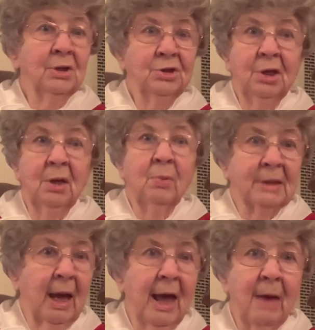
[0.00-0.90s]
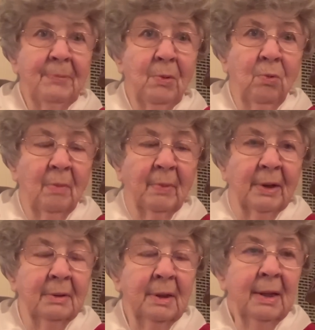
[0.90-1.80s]
She was a happy
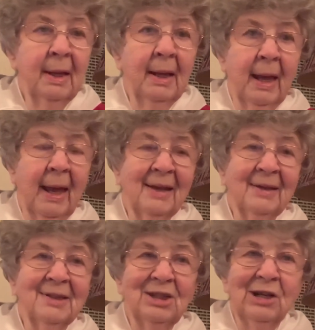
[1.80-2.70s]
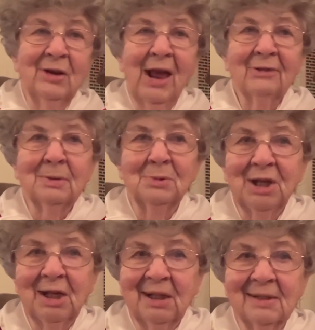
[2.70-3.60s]
woman, and she could have some
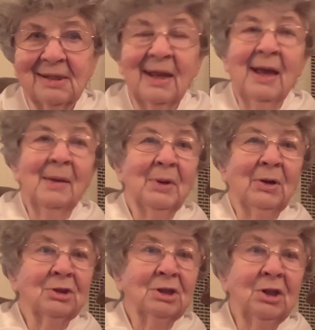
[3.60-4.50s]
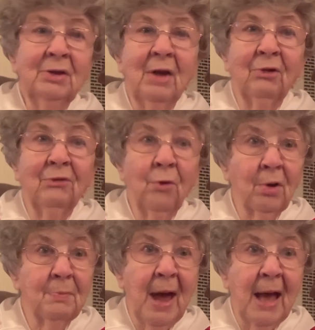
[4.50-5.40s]
chickens because she could never afford
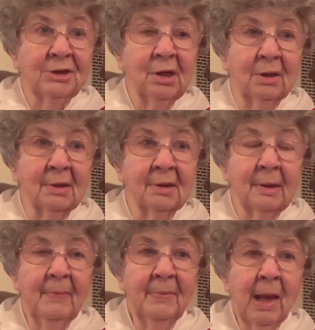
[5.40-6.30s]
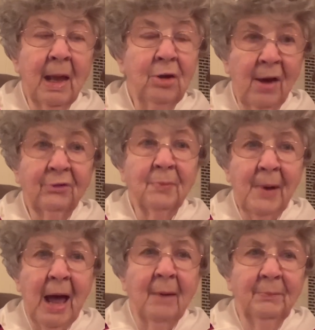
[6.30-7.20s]
to buy chickens. You have to
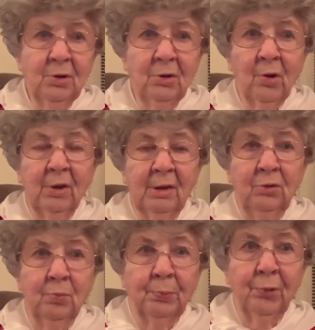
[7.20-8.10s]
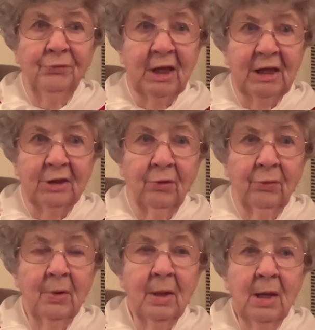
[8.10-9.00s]
buy them, you know, and proof that they're,
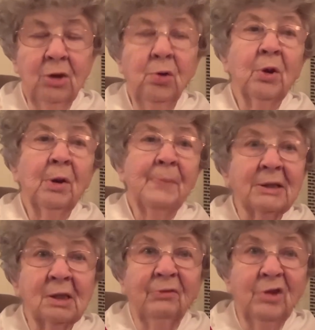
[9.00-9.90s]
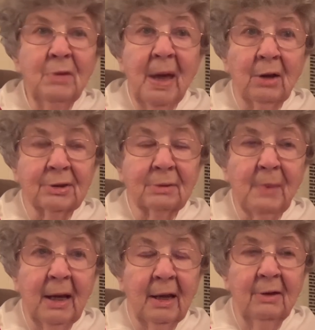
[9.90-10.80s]
you want to buy just females
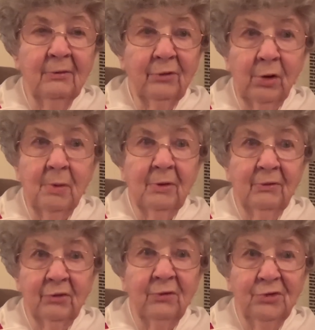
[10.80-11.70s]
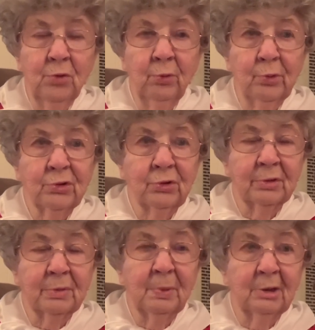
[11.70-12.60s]
mainly, very, very few roosters
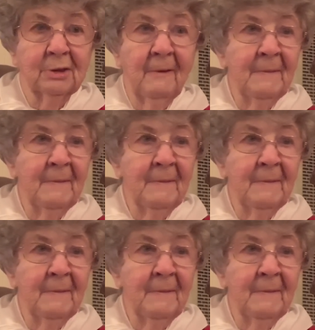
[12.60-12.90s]
because